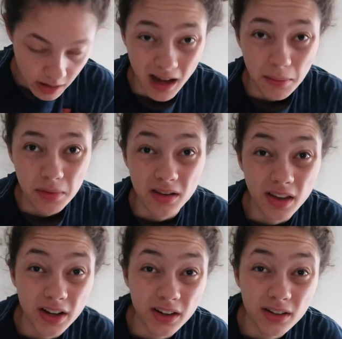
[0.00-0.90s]
what happened
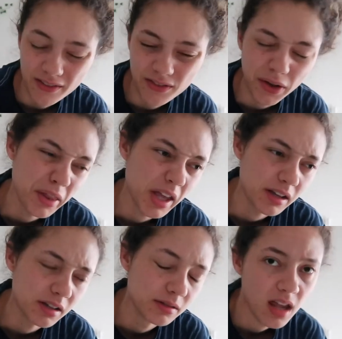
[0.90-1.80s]
there. It felt
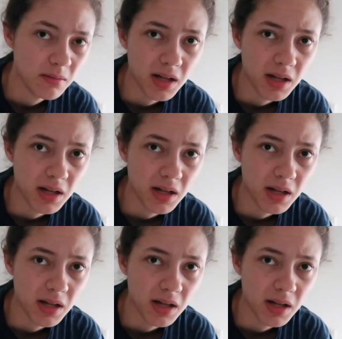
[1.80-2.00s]
like 10